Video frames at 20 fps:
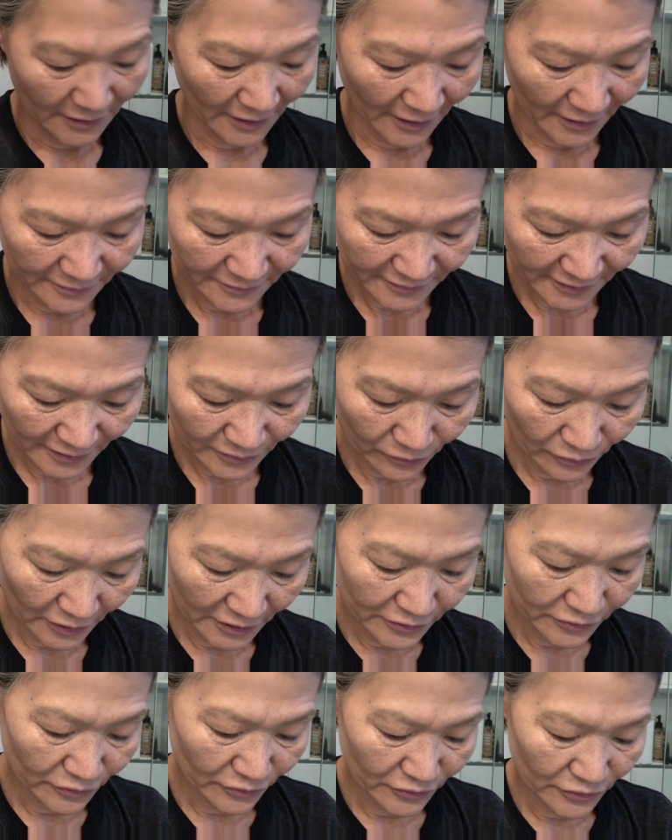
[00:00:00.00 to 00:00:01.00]
and I
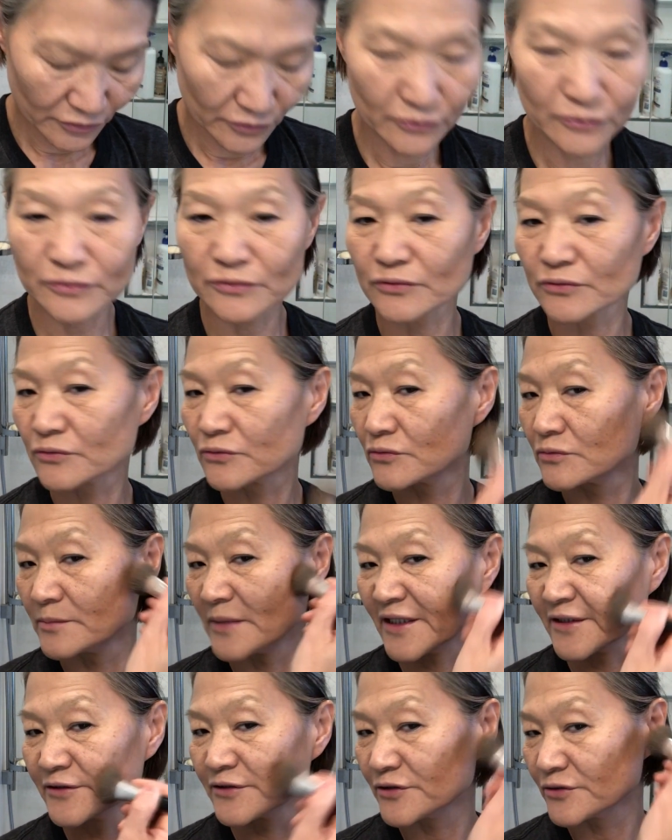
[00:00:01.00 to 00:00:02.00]
ran to school to do
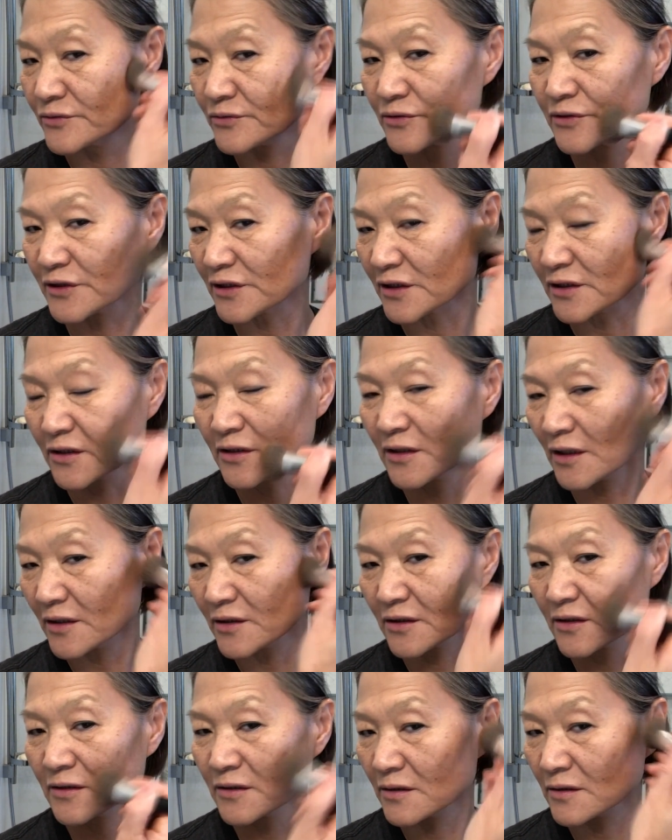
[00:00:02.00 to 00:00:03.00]
my duty.
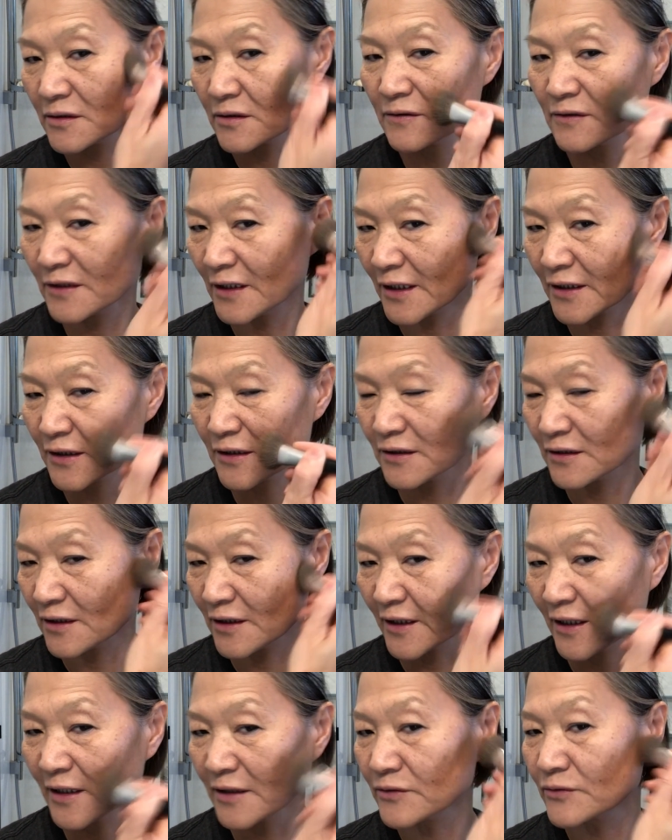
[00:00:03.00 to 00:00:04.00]

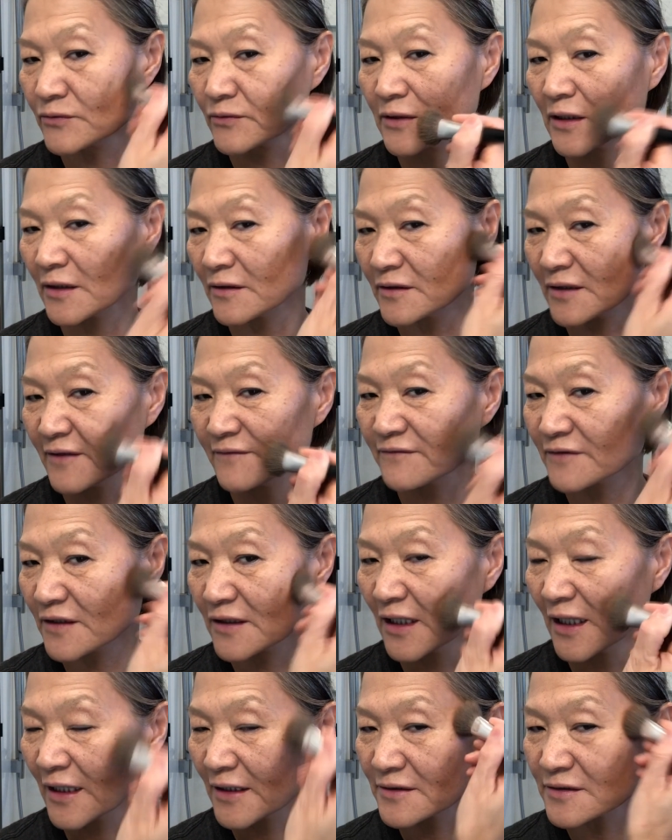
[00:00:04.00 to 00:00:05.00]
Luckily, I do not have
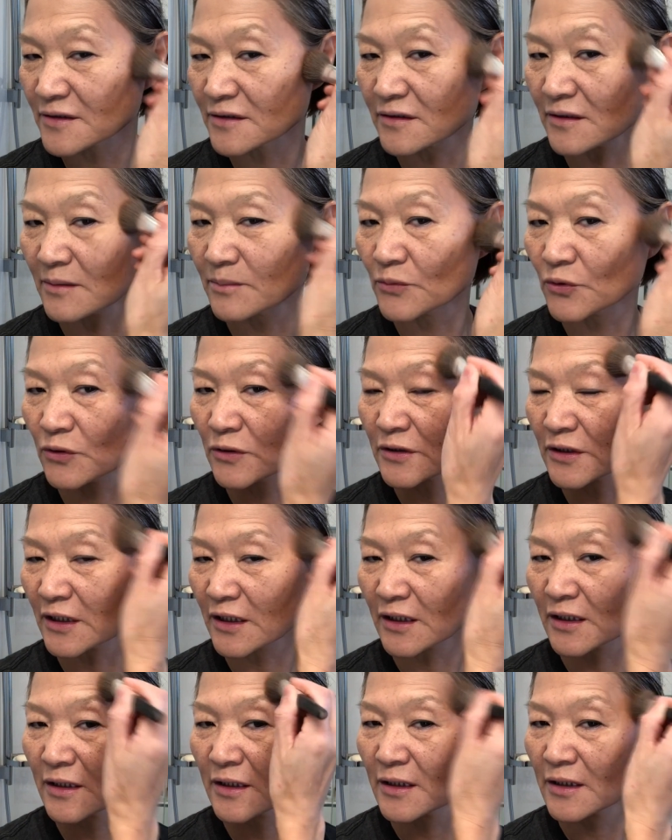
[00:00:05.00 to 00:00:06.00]
class in the morning,
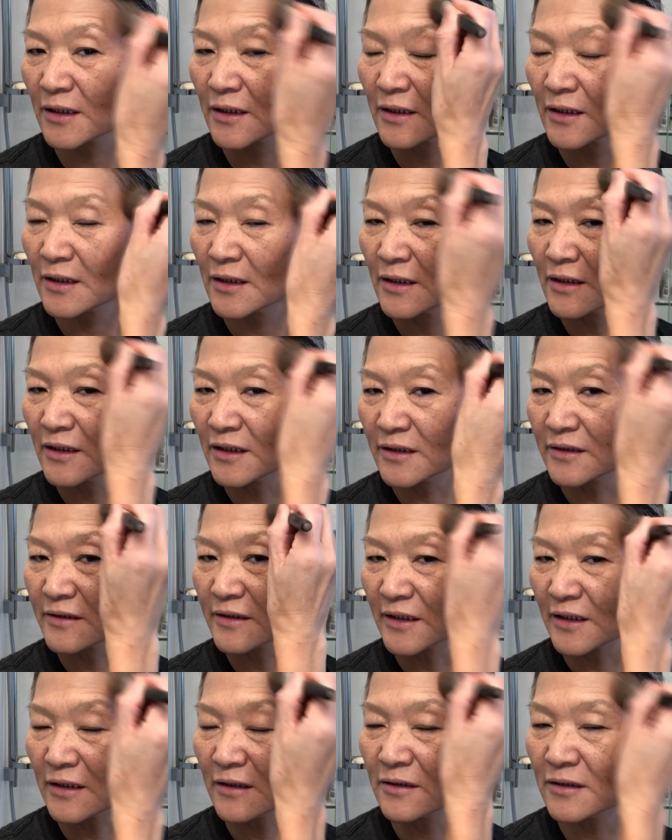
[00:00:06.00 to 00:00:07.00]
in
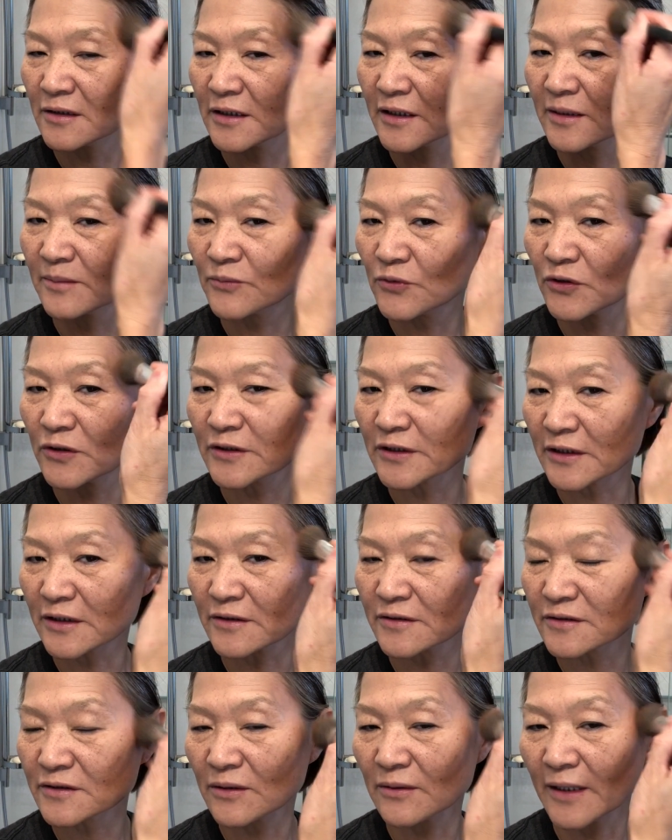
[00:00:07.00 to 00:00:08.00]
the early morning,
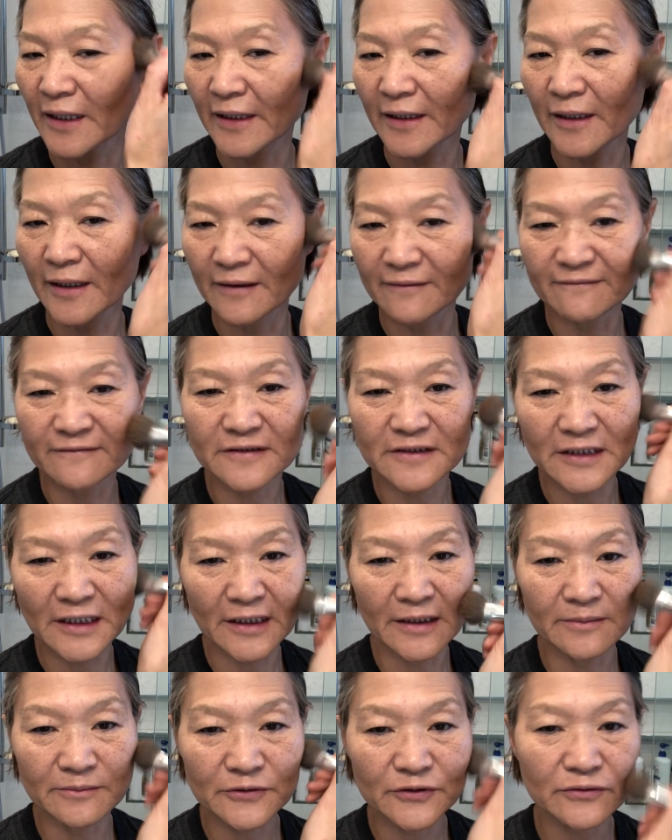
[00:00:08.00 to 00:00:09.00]
so I have
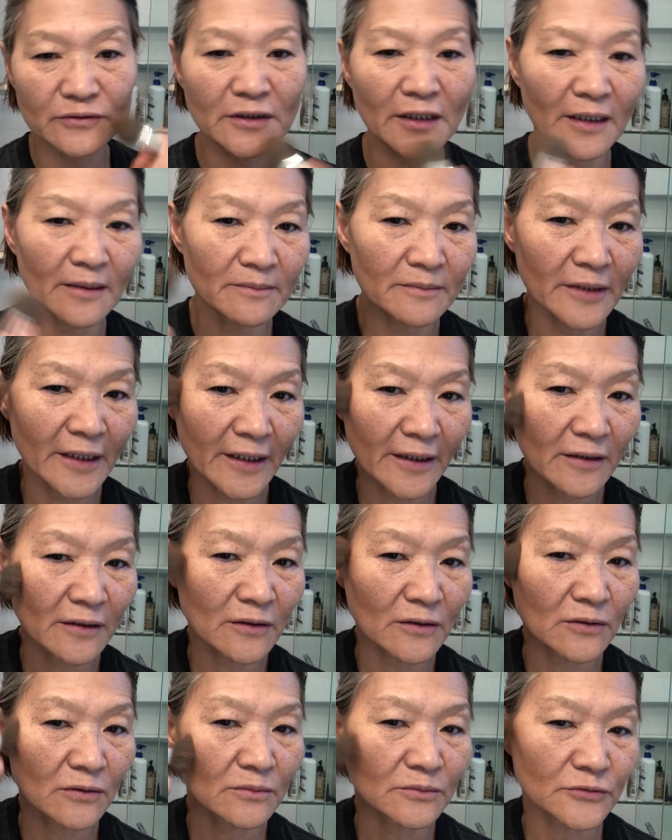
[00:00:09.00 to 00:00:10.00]
time to come back
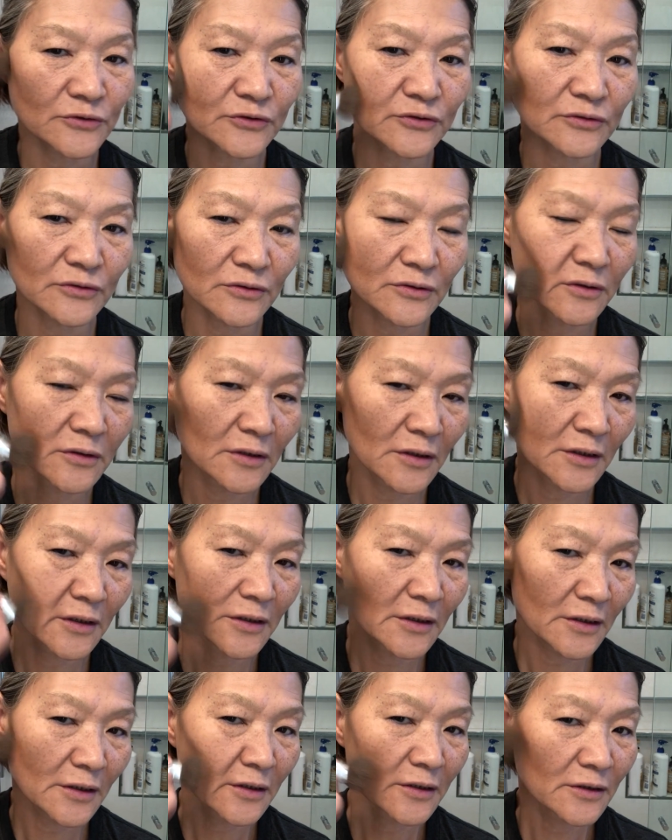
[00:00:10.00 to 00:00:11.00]
home to
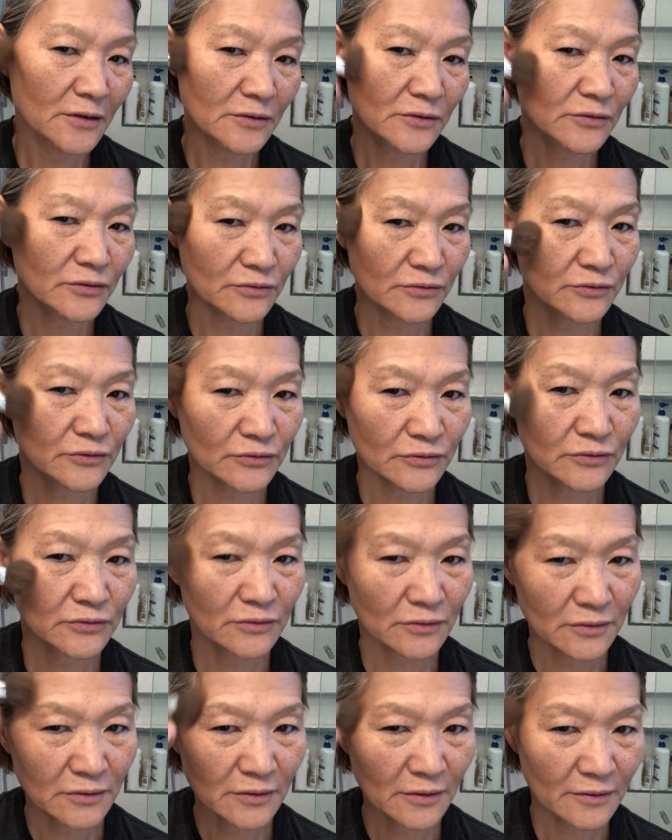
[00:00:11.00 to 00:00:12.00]

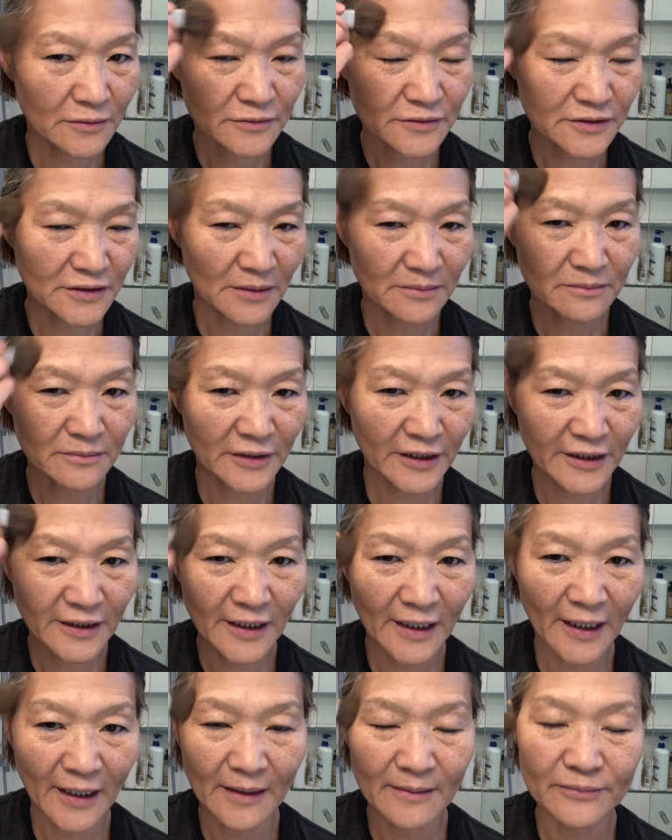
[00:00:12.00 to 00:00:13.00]
do some
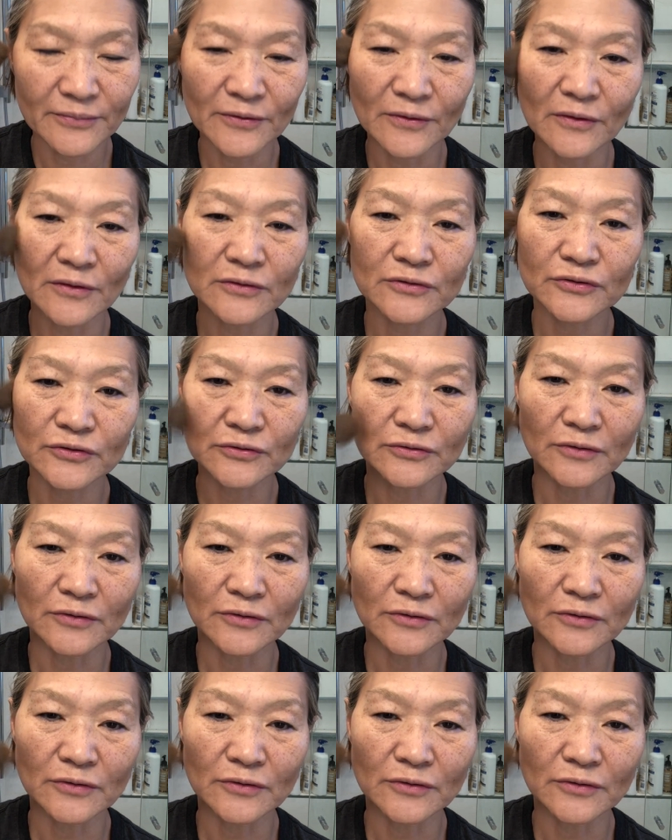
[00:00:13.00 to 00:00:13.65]
makeup or